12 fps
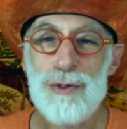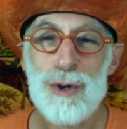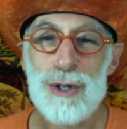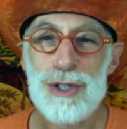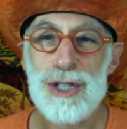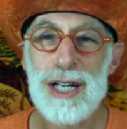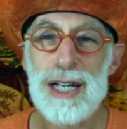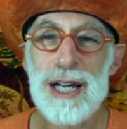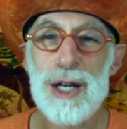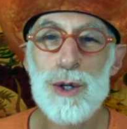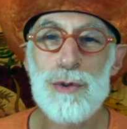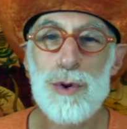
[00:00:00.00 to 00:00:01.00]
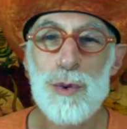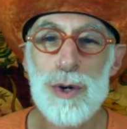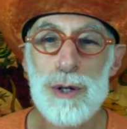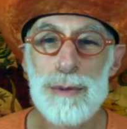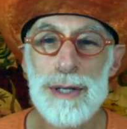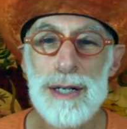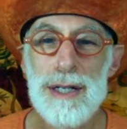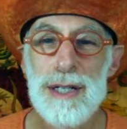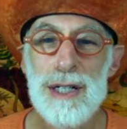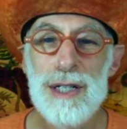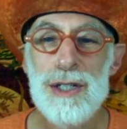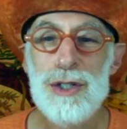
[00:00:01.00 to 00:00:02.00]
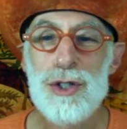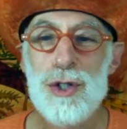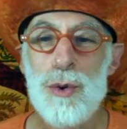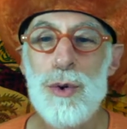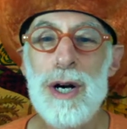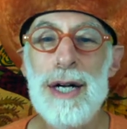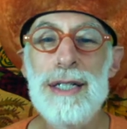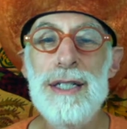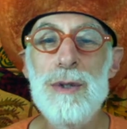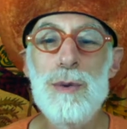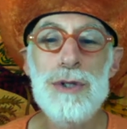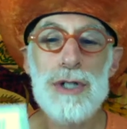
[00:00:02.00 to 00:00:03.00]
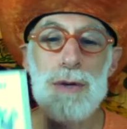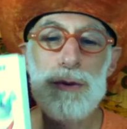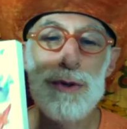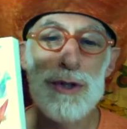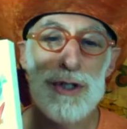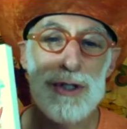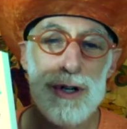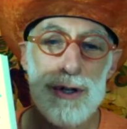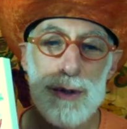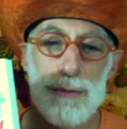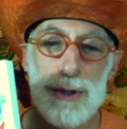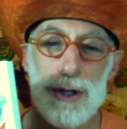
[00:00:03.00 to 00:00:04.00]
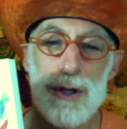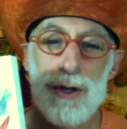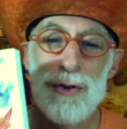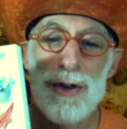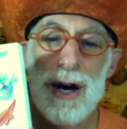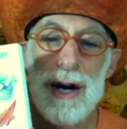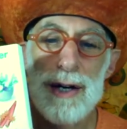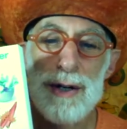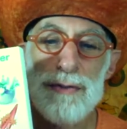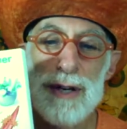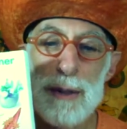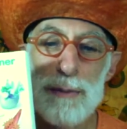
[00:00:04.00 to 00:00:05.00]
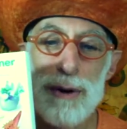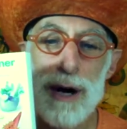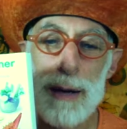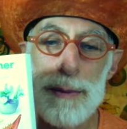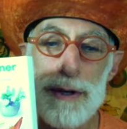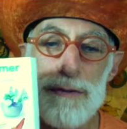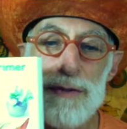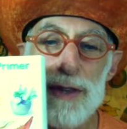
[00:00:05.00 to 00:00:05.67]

course it can get overwhelming. So what I did was I wrote this other book called The Ayurveda Primer,